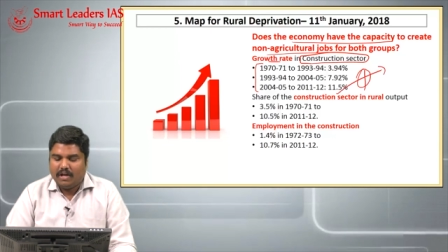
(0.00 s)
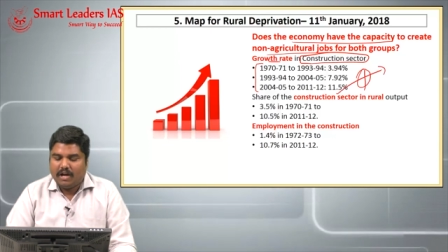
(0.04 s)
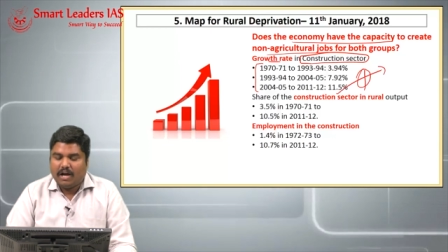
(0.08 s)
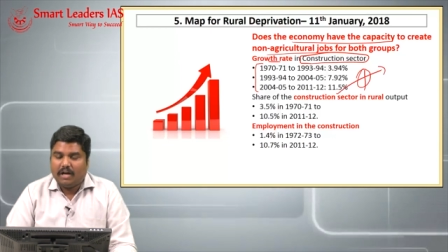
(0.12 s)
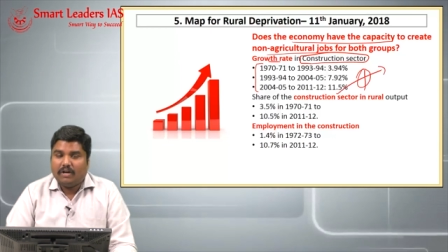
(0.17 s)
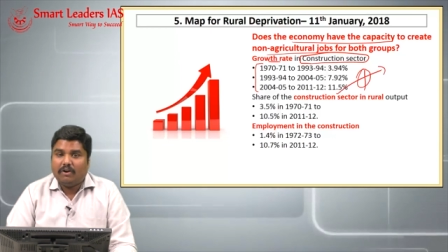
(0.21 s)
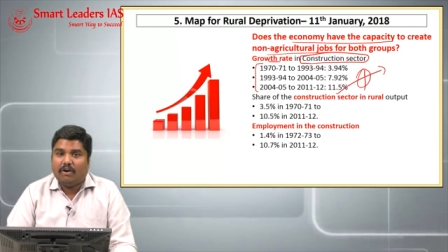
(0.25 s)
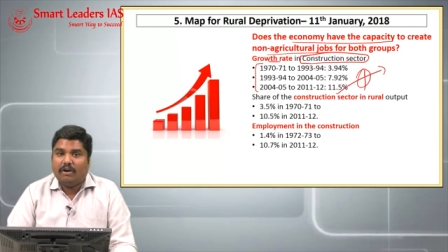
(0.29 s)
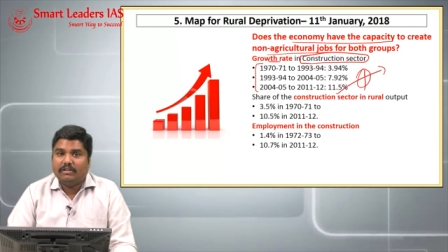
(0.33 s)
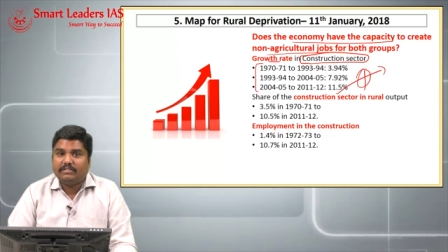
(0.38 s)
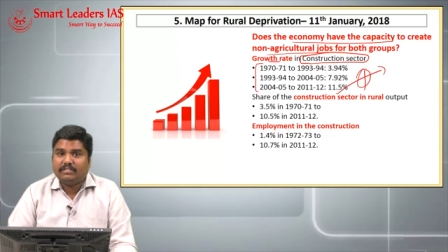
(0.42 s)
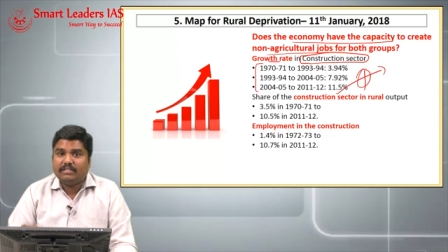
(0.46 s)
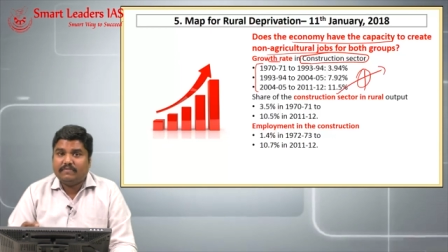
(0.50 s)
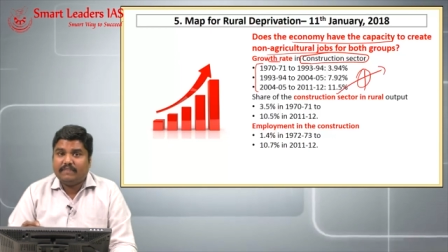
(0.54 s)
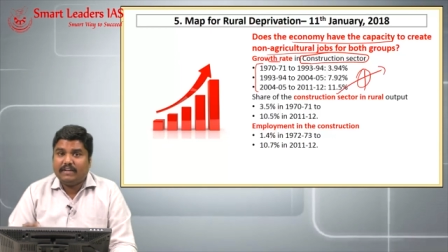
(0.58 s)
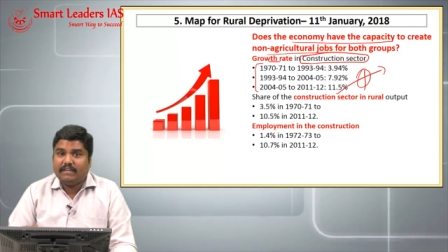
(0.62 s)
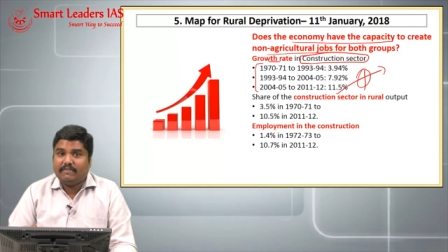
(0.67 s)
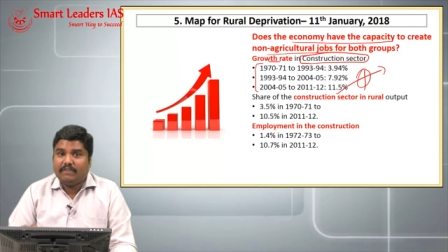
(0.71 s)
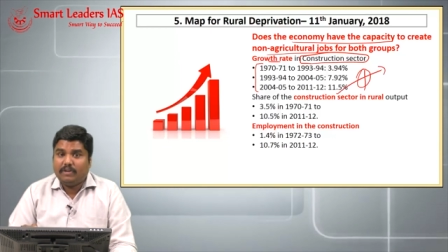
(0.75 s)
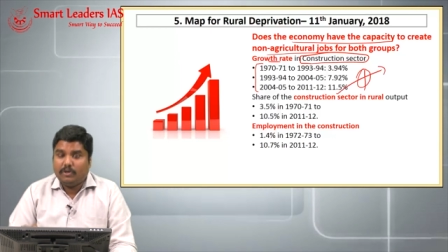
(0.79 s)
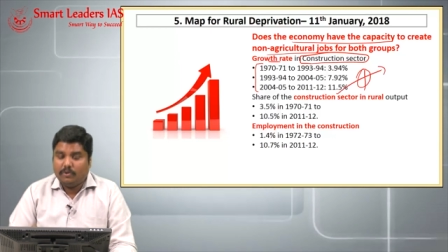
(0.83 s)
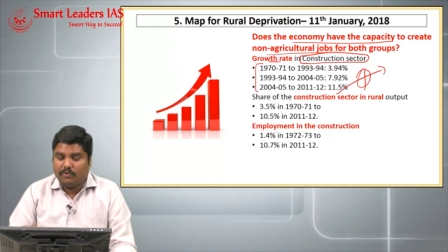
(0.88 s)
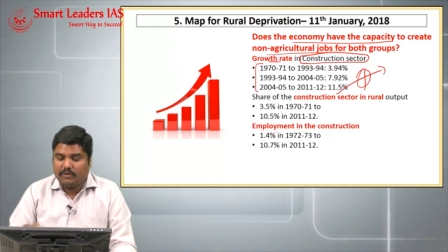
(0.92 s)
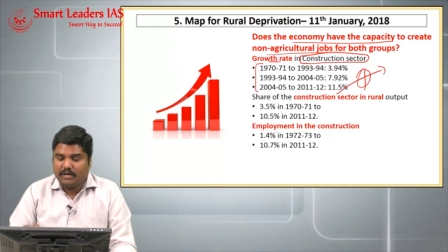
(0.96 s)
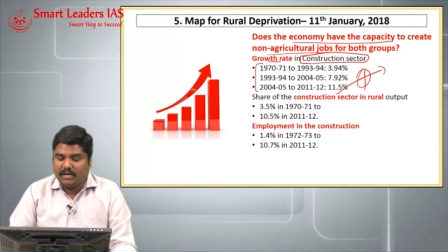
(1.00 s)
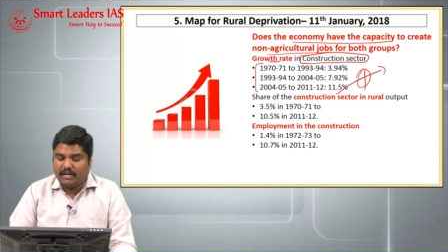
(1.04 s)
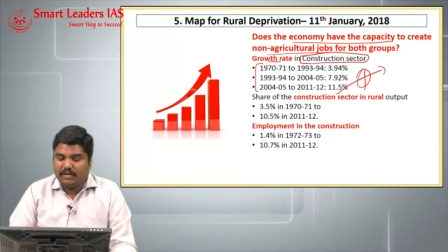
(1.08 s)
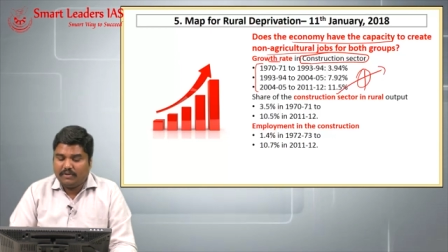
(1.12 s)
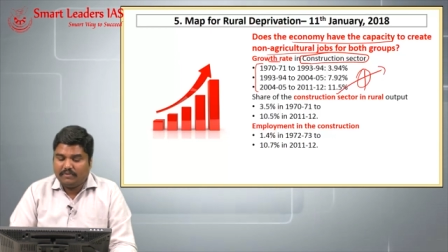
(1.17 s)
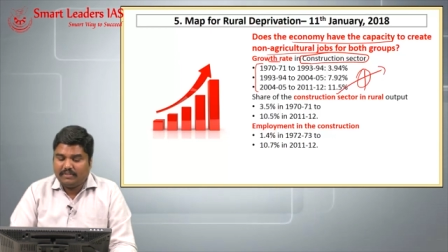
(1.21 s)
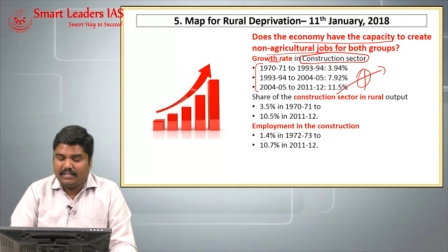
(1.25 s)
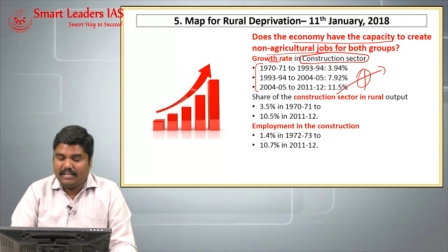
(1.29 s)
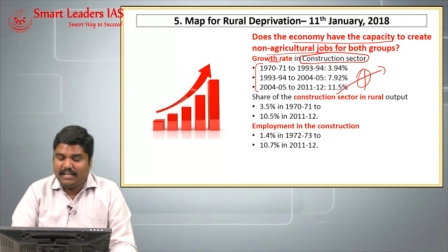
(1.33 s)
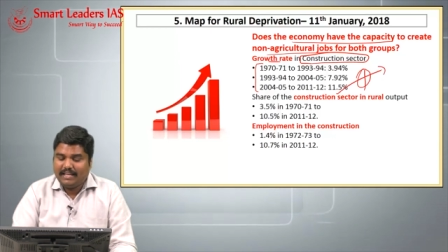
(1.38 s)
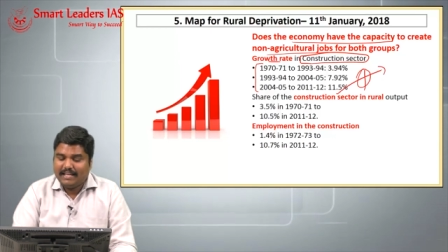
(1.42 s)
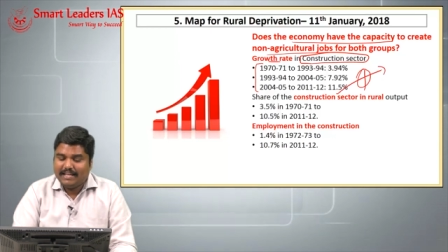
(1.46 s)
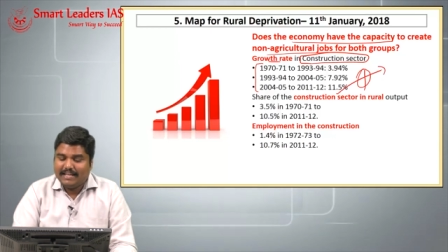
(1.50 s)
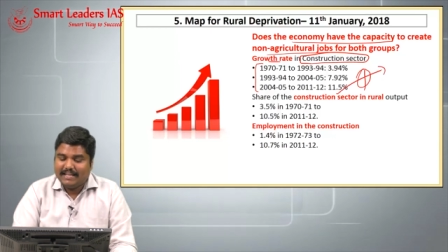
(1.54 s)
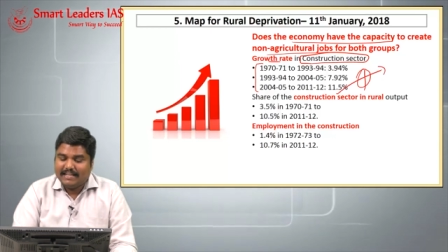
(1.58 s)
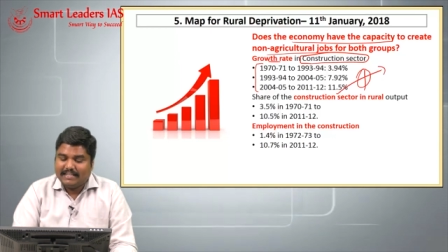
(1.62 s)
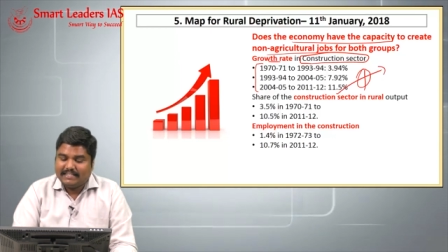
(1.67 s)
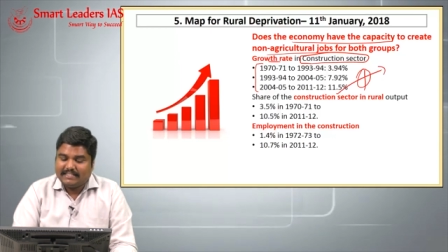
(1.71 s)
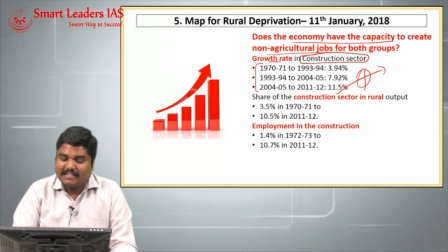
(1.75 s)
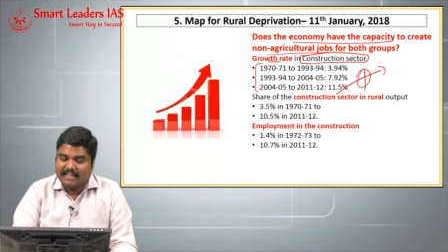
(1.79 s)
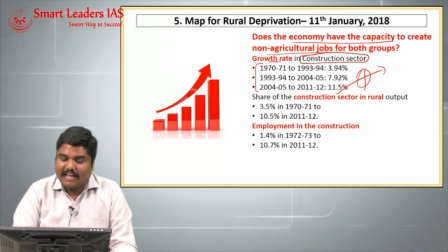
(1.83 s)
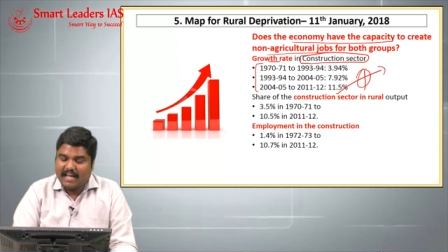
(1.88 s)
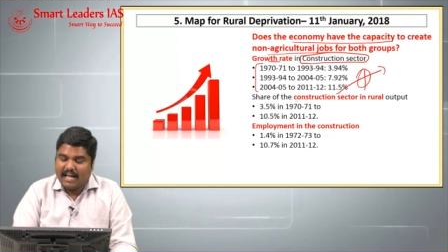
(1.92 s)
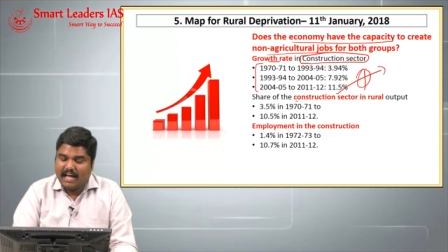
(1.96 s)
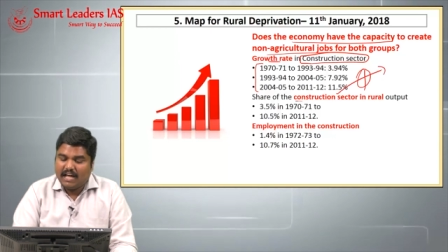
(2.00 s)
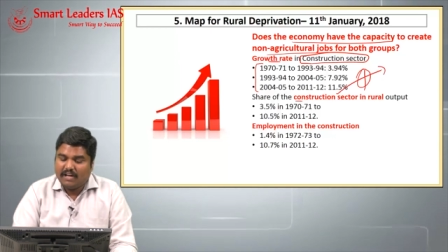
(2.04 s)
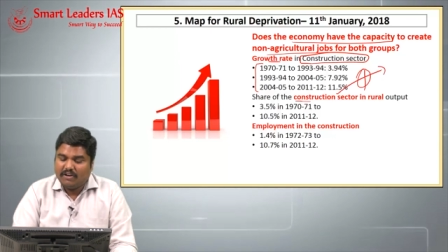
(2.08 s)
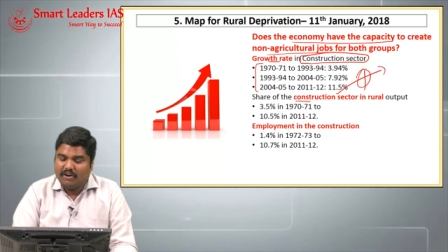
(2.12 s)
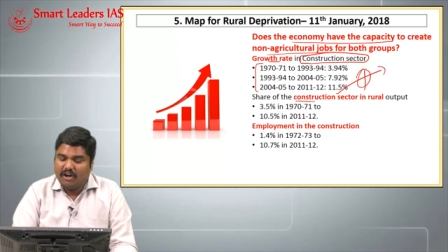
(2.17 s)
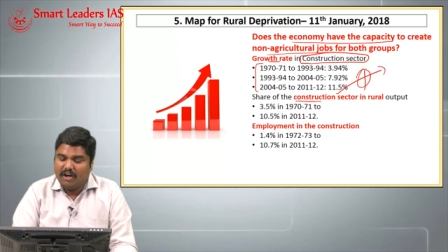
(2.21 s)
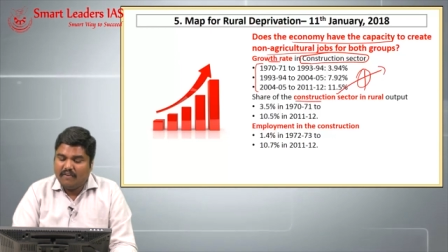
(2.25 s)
and also when we look into the share